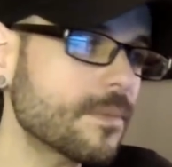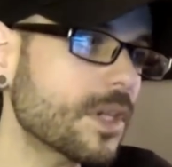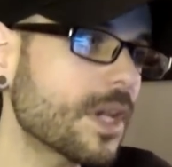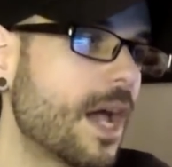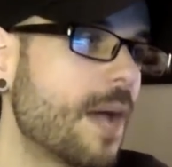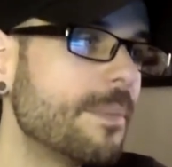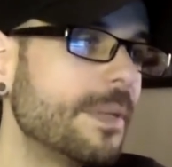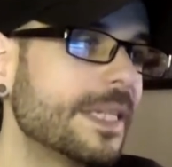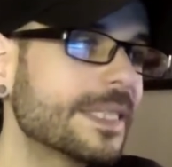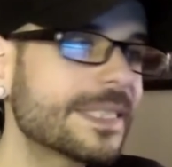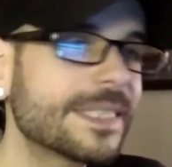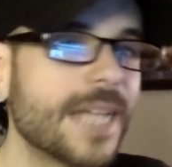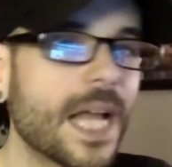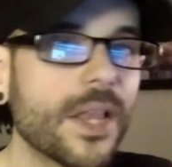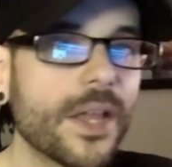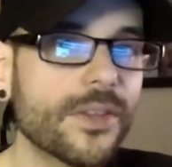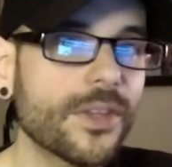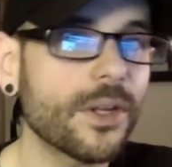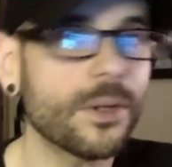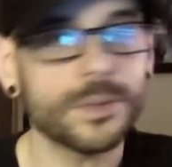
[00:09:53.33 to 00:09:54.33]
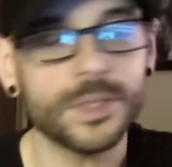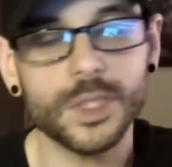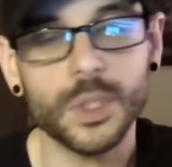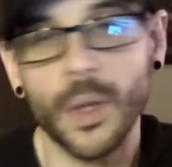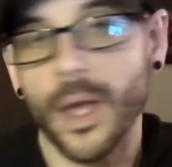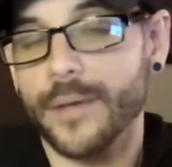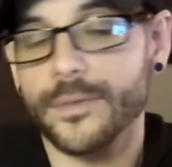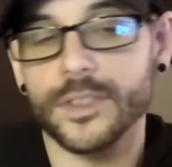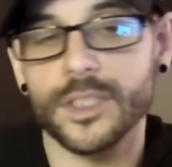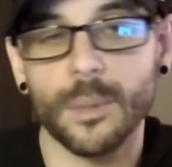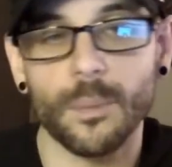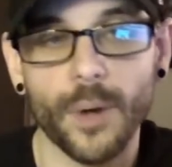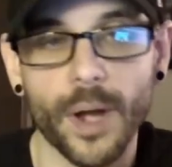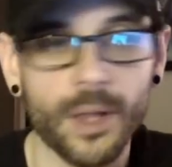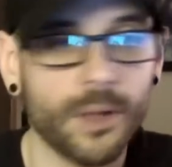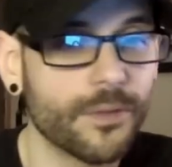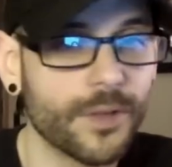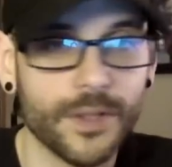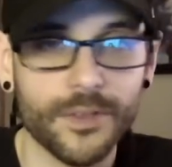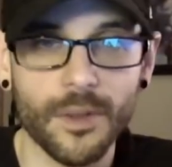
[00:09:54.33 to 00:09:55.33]
I mean, it's not like they don't still have some
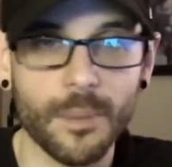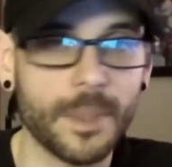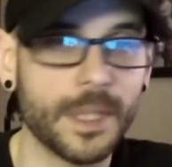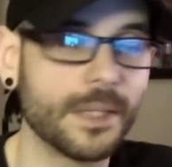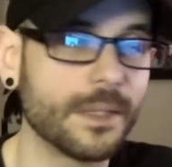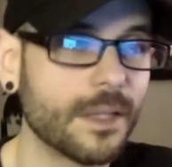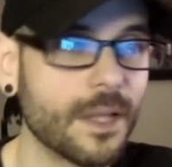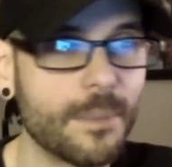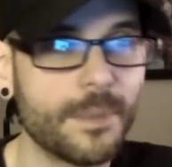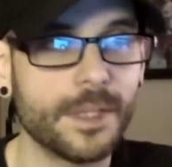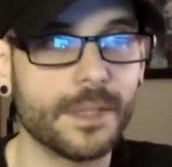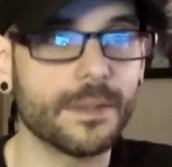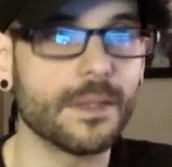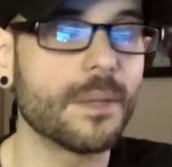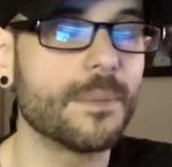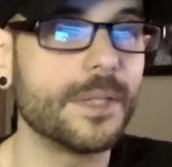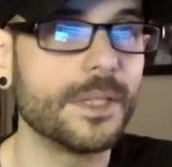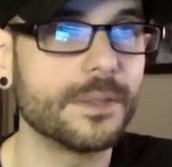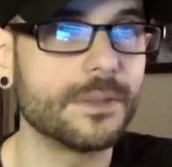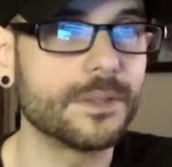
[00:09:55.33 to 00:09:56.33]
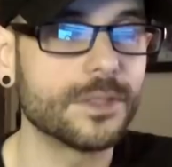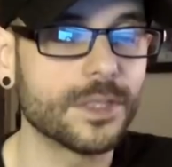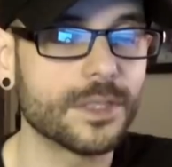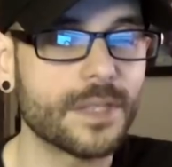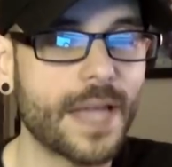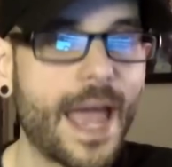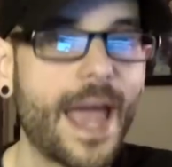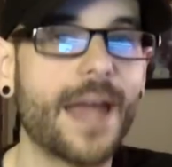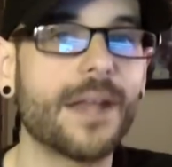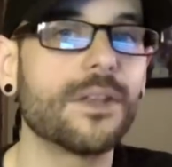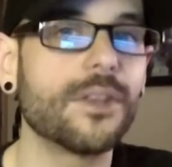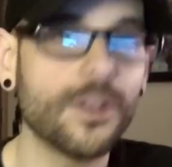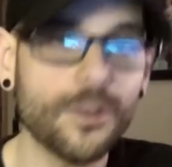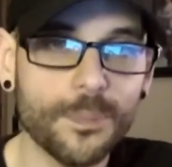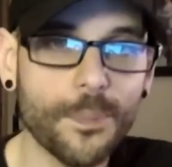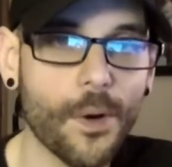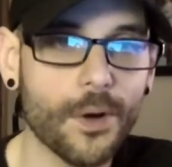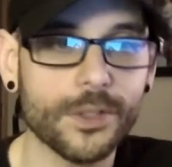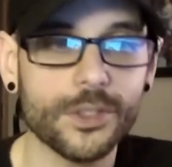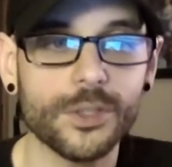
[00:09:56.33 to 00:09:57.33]
relevance. I mean, let me let me just add this
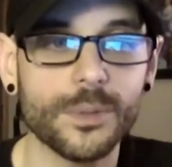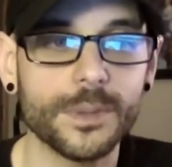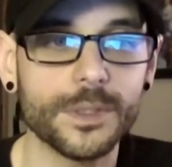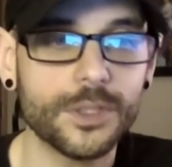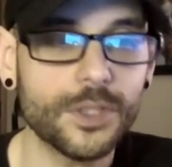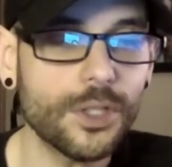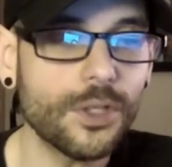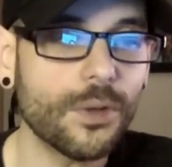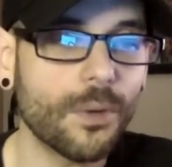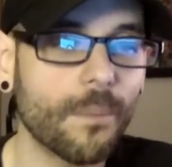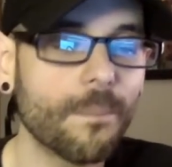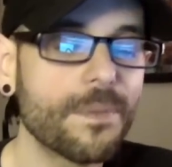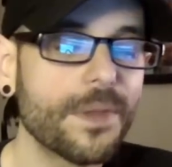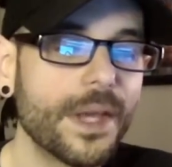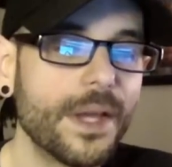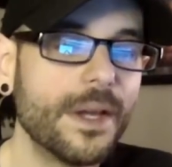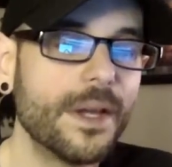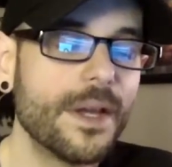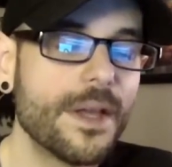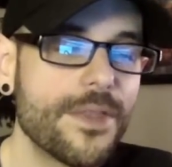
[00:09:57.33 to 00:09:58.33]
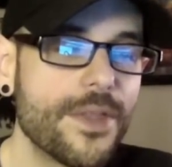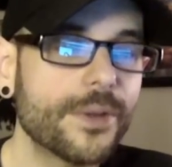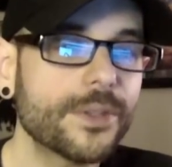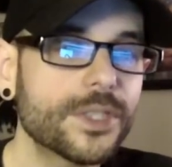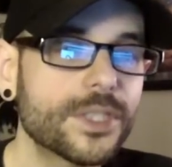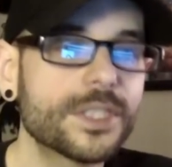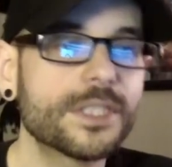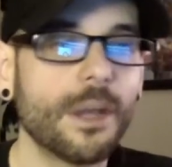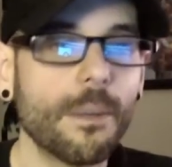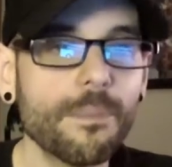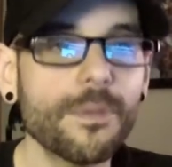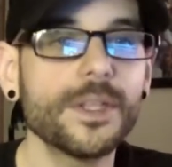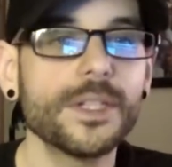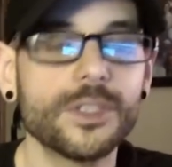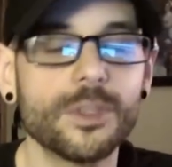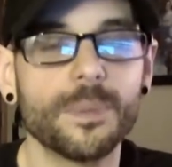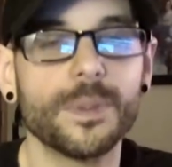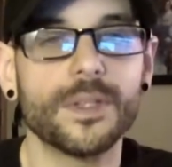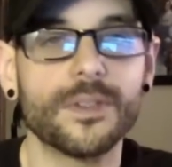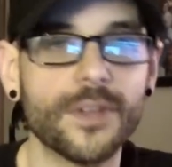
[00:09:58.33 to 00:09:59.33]
part to it too. There's something
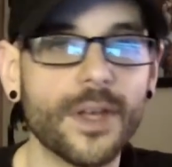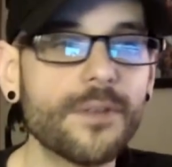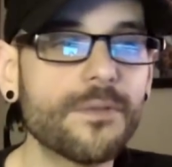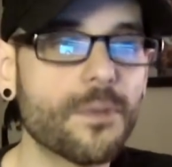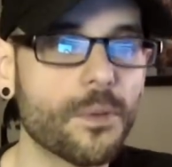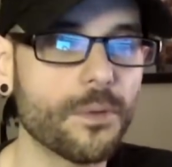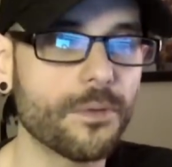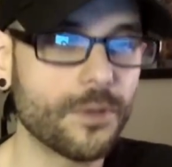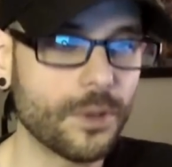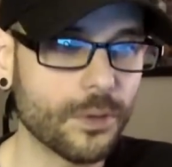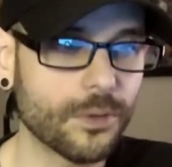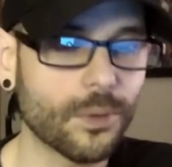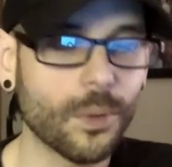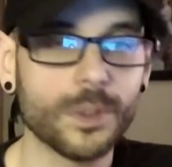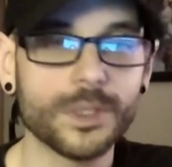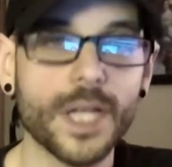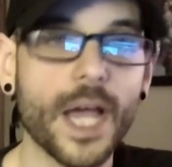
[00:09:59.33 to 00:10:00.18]
to be said for review scores.